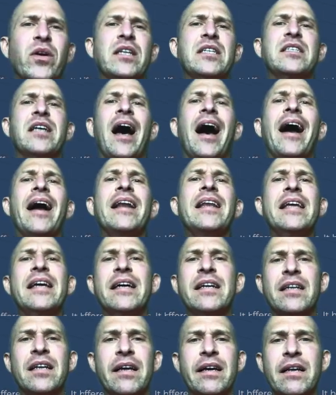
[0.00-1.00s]
It is highly
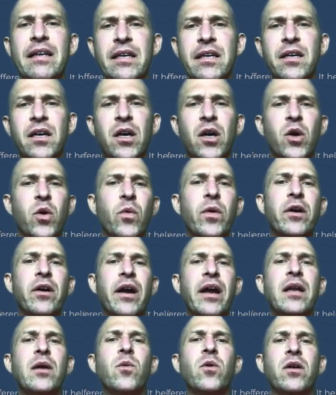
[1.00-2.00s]
unlikely we are
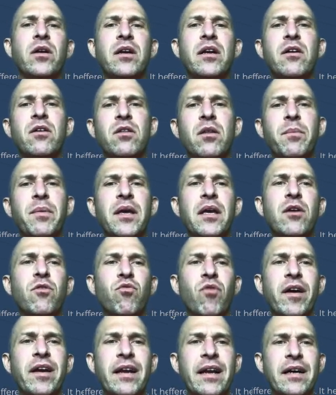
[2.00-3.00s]
anywhere near the peak.
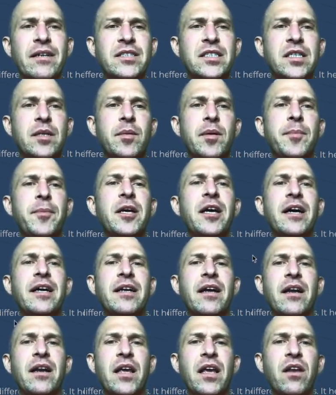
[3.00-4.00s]
Right now,
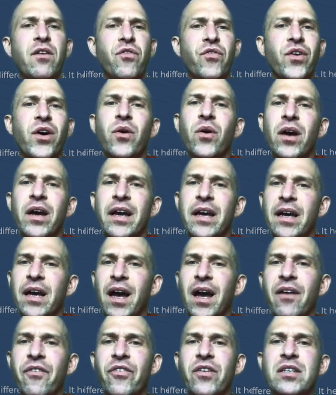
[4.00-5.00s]
CBBI.info,
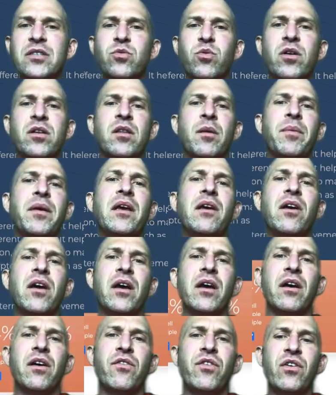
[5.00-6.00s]
confidence we're at the peak
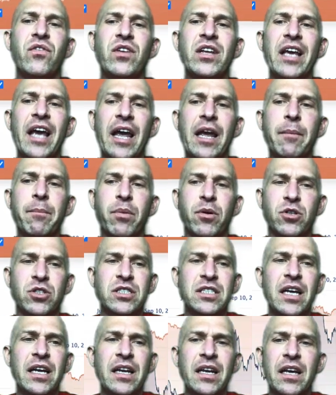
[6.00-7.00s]

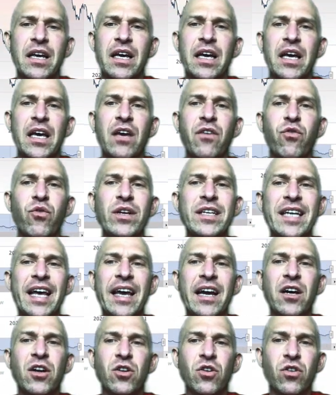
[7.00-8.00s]
58%. If we
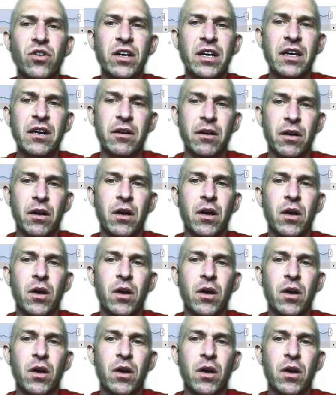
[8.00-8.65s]
take a look here,